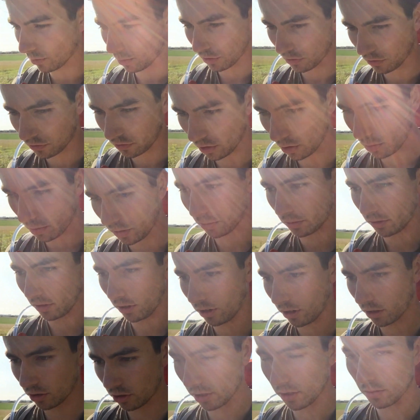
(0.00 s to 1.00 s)
I've been filming
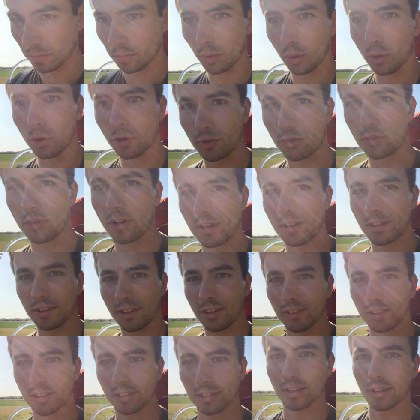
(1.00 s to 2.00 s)
largely in portrait
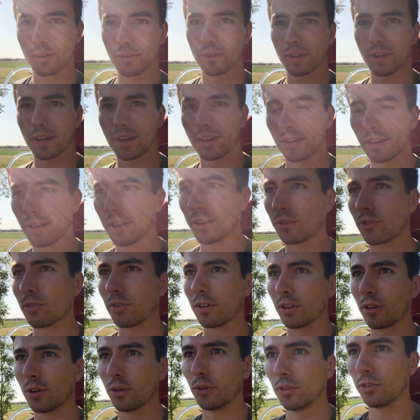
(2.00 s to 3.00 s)
because that's how the hand
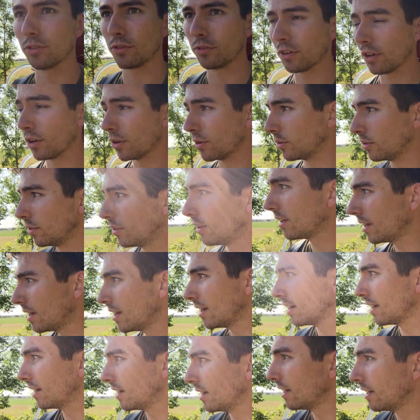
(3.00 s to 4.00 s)
naturally holds the phone,
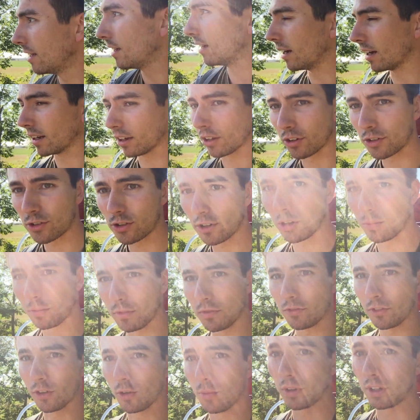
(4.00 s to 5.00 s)
and I should have
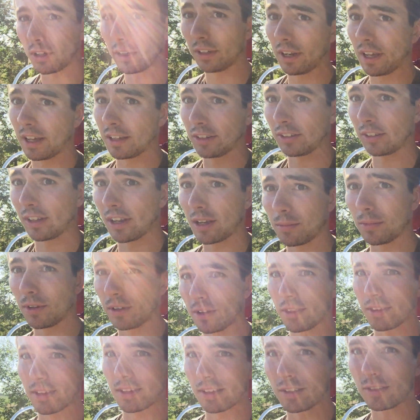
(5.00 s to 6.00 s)
been filming in a landscape
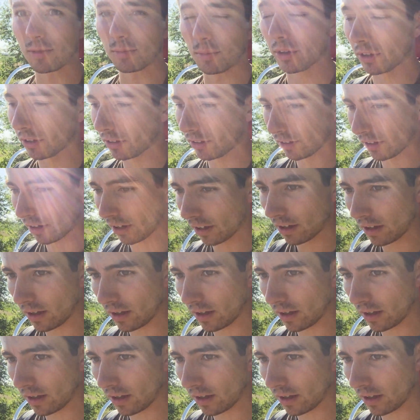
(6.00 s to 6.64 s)
like this, but